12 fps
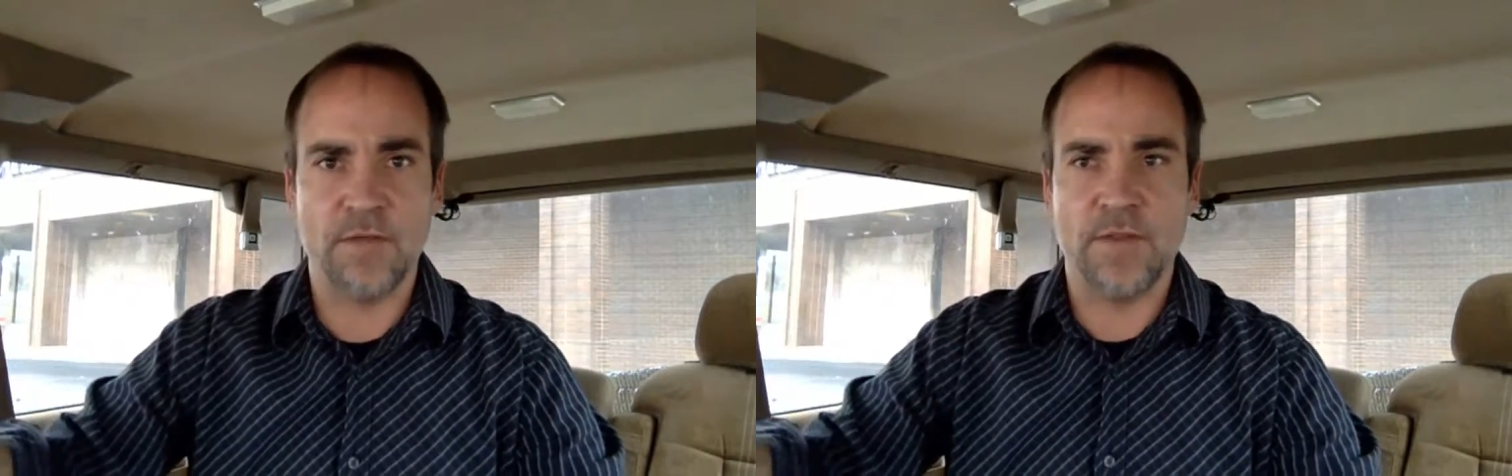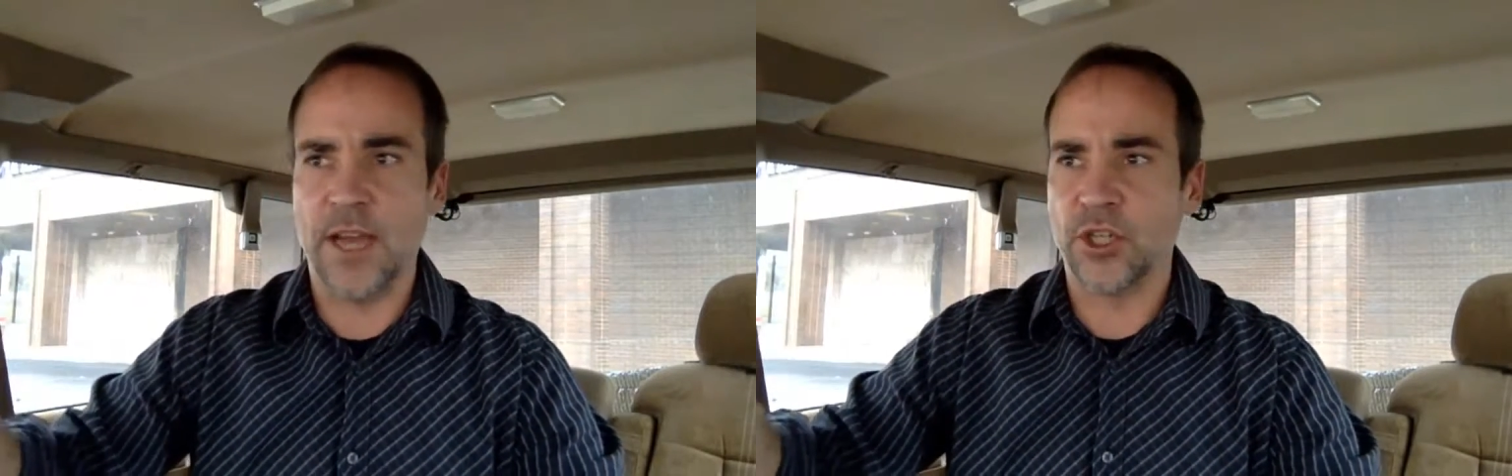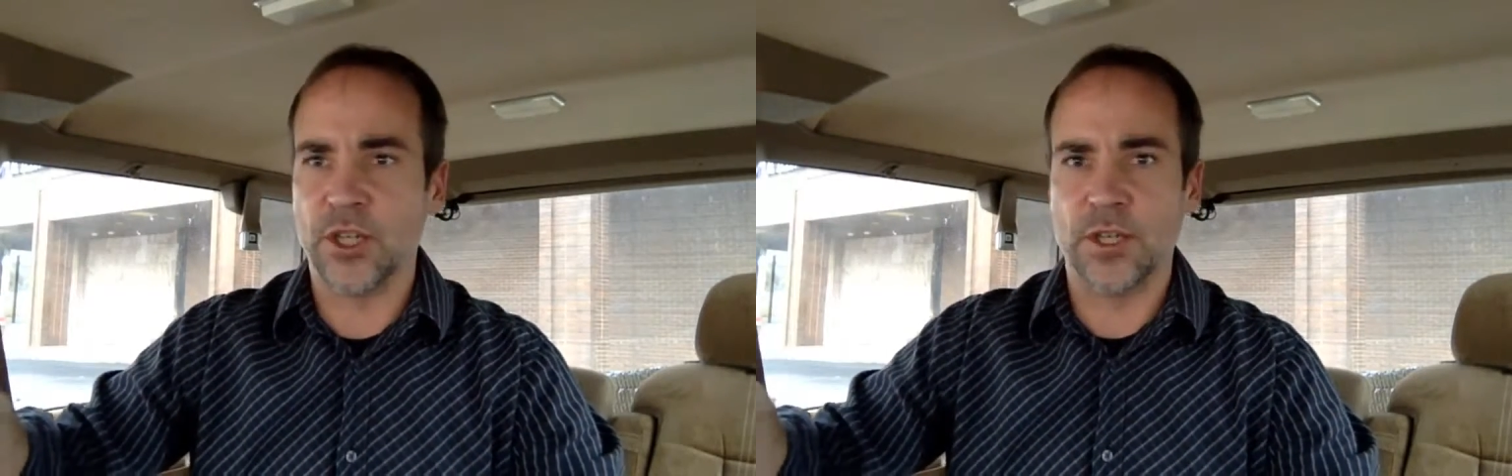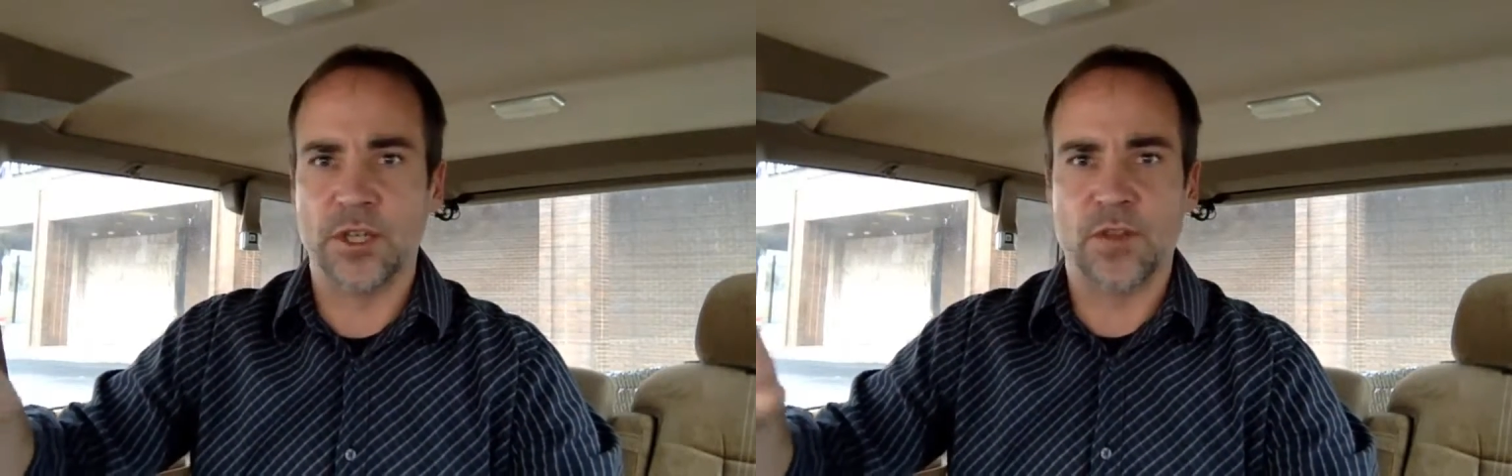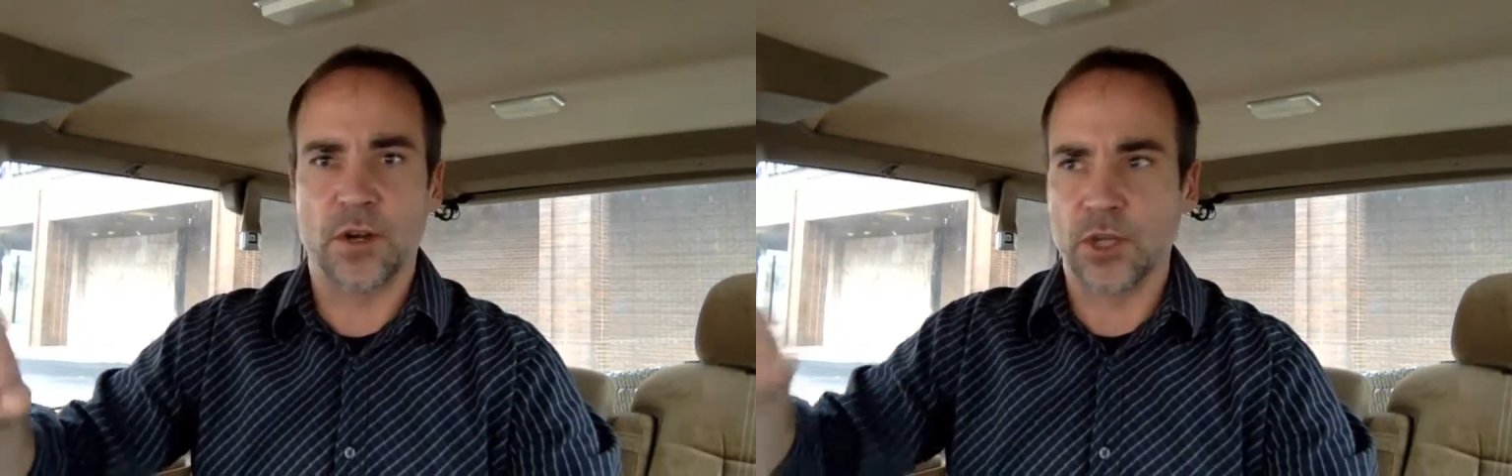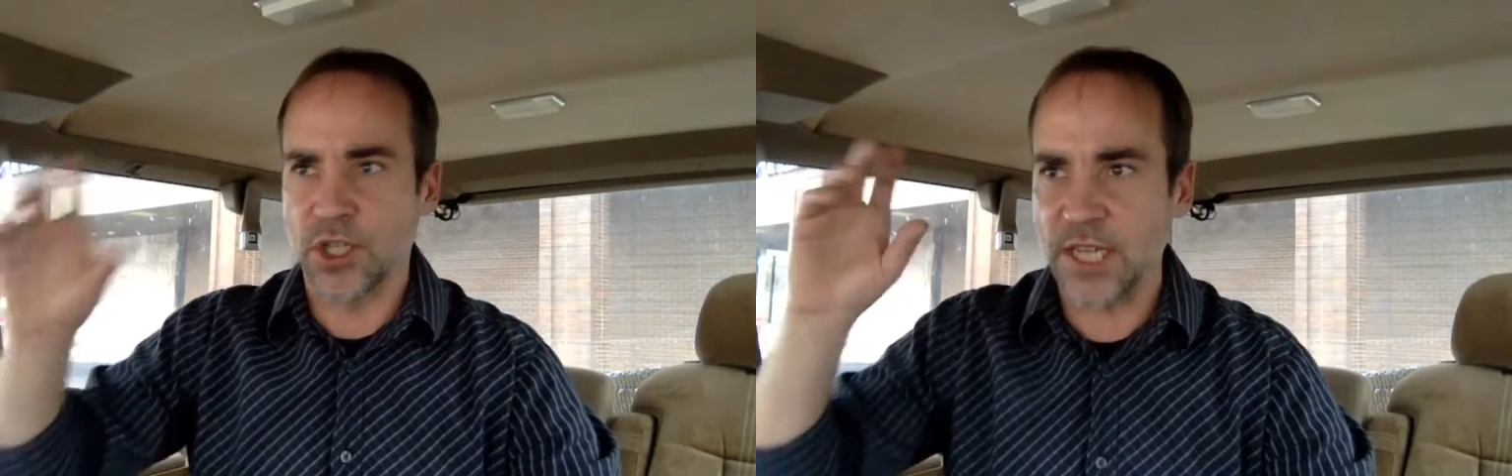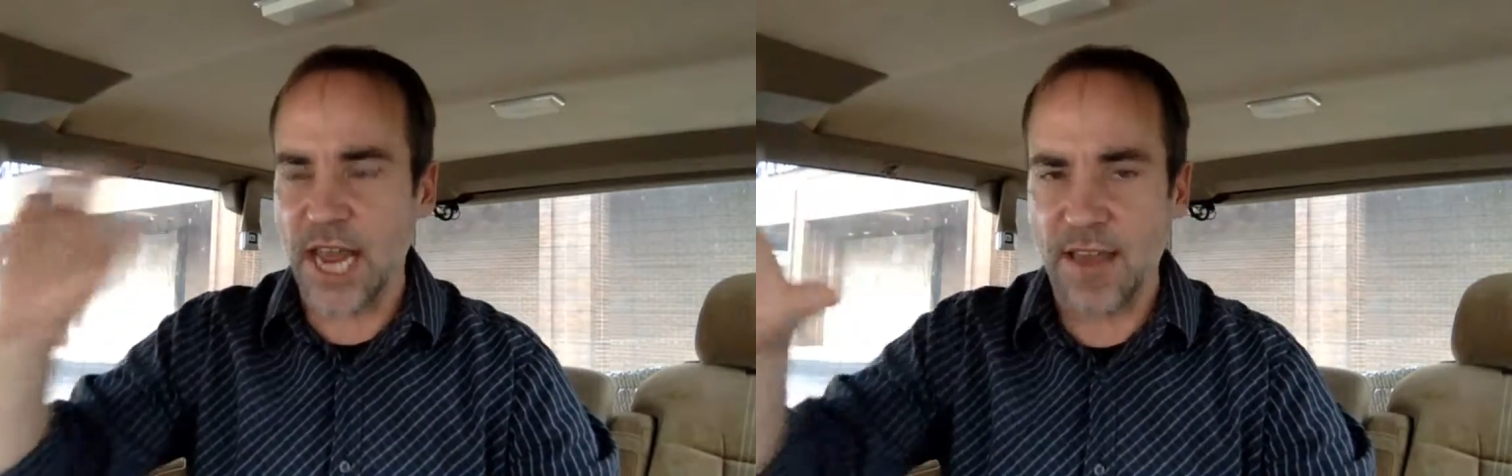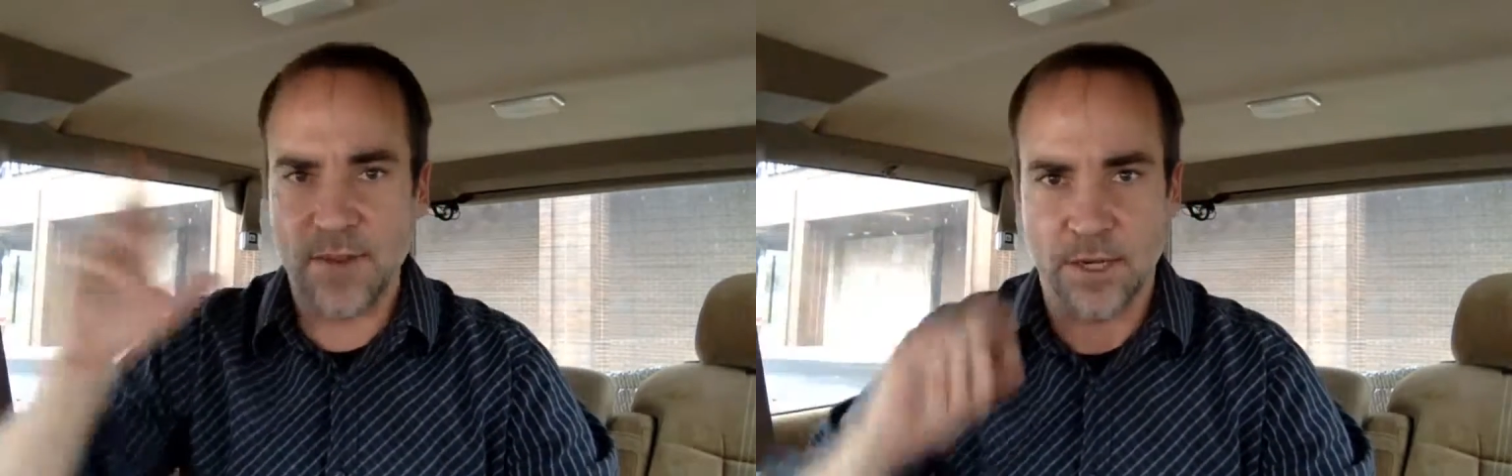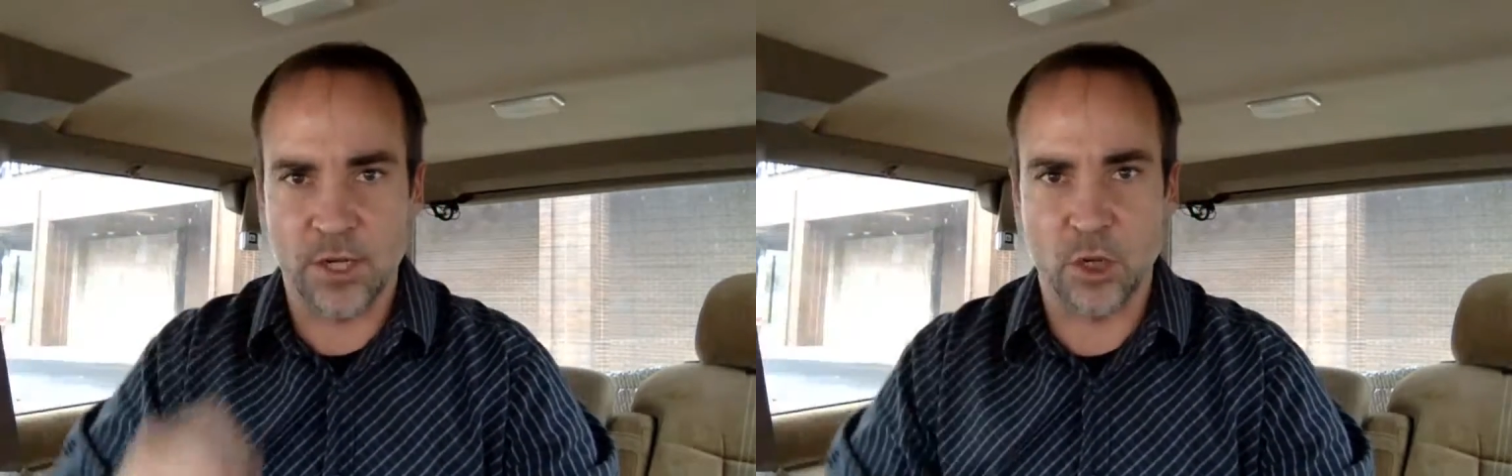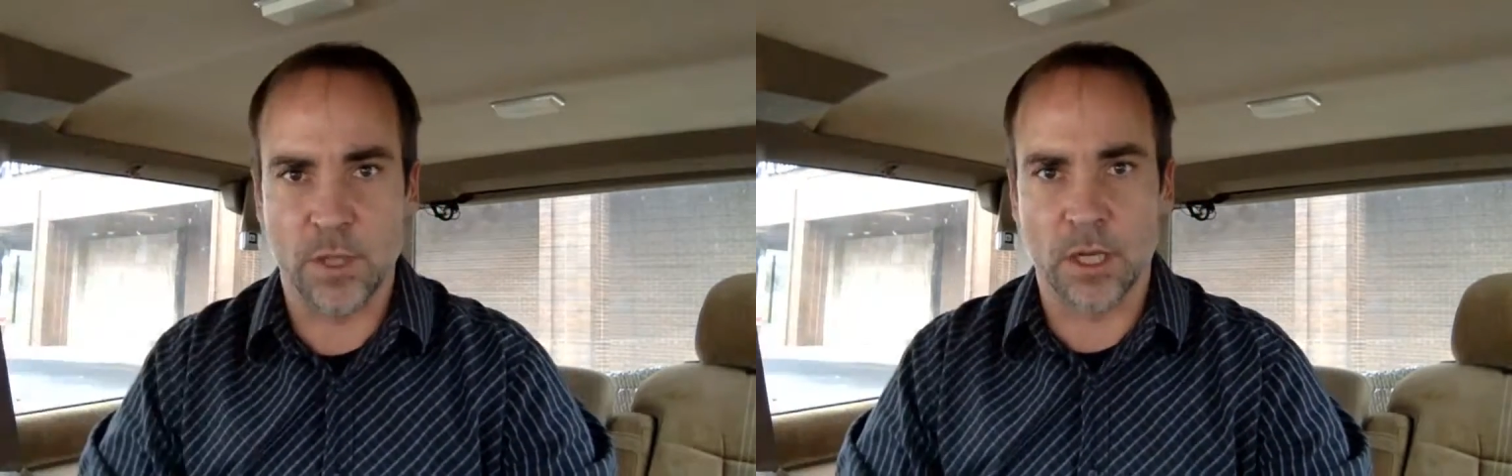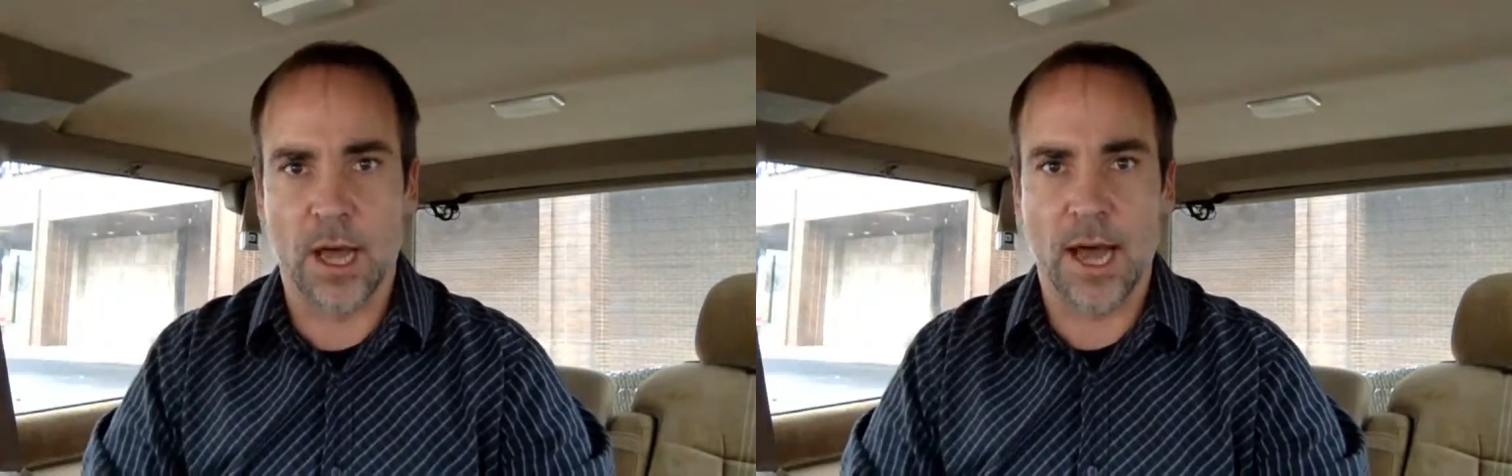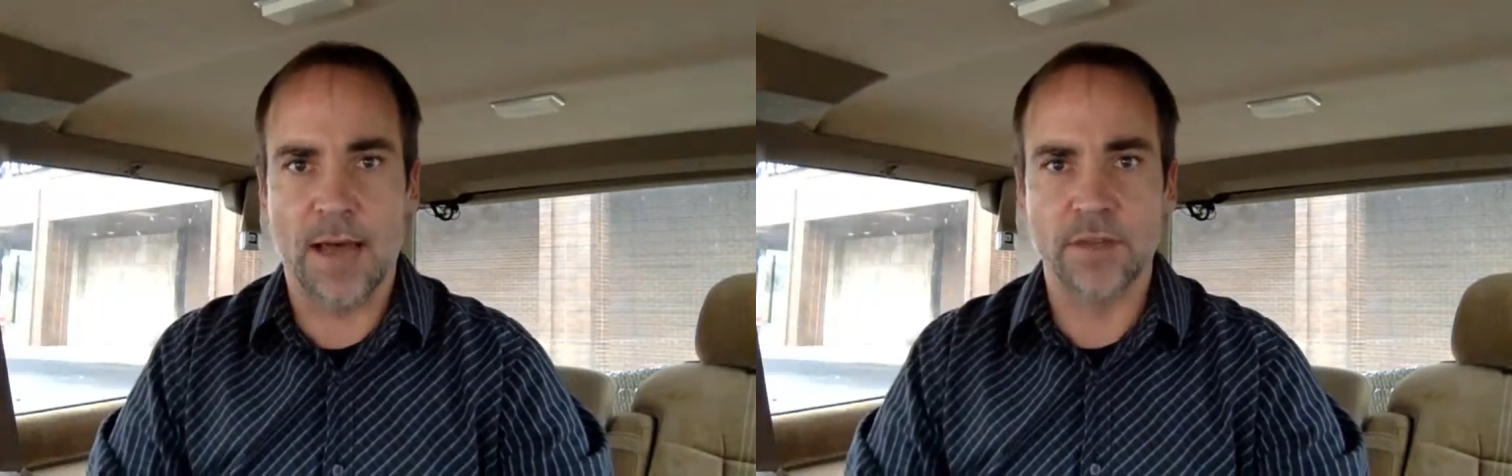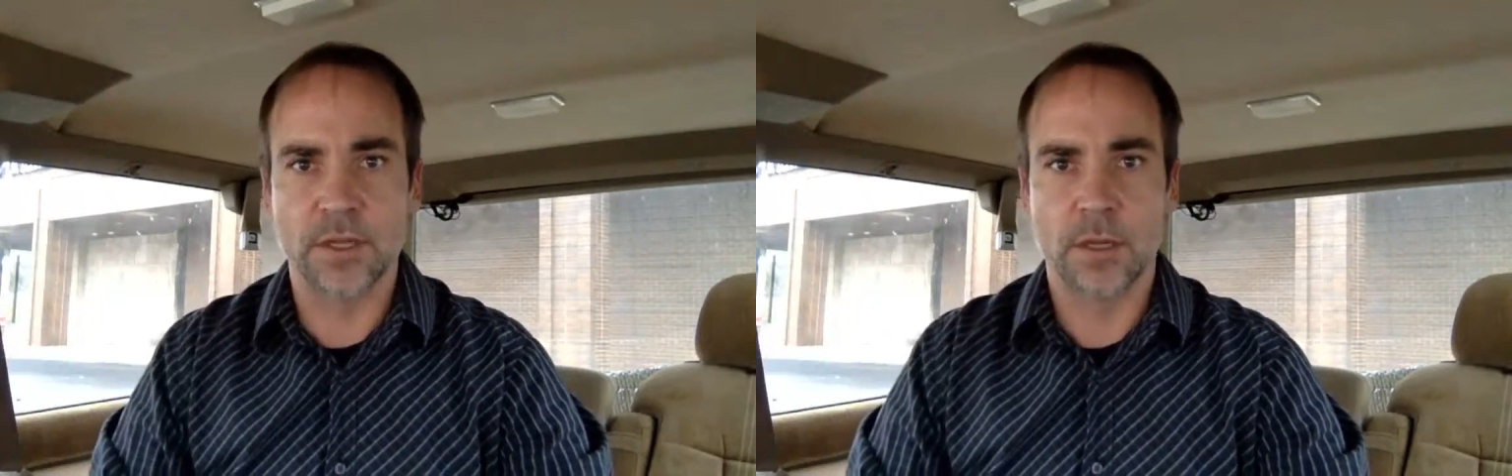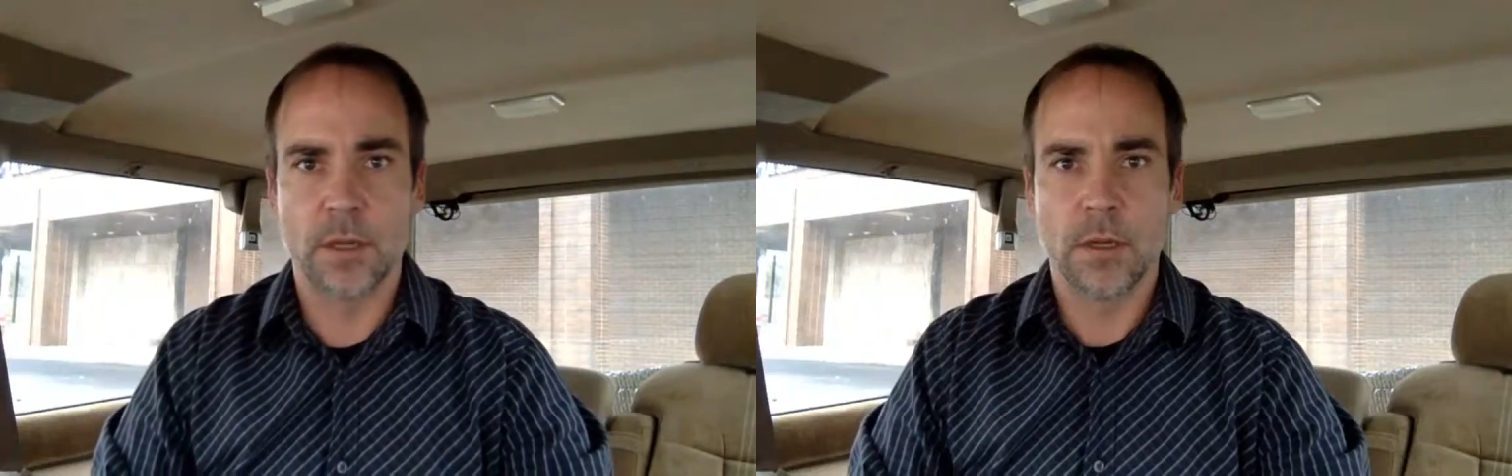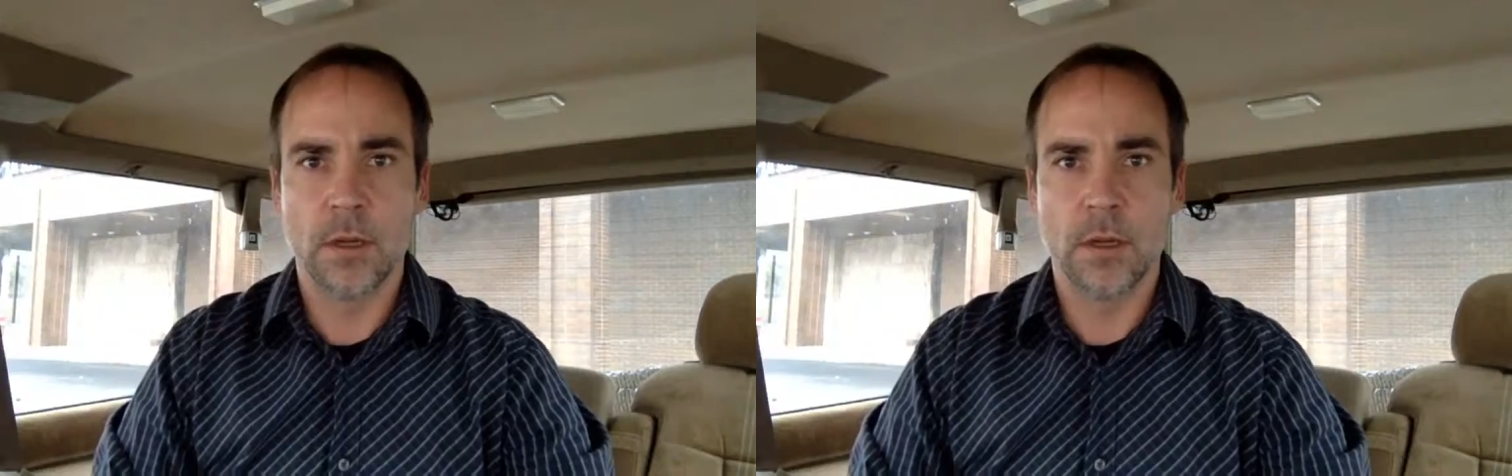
inventions that are saving human lives,